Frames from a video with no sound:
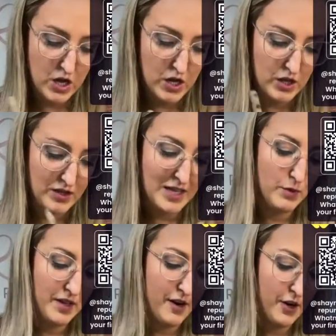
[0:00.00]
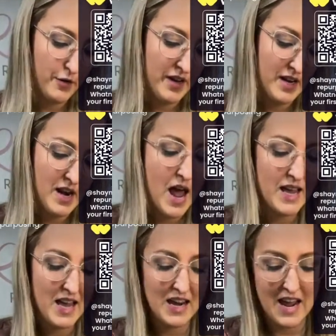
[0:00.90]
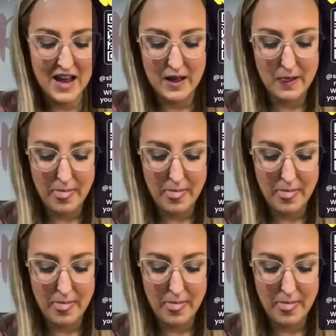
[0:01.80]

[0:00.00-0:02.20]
that's what they're doing, and I get it,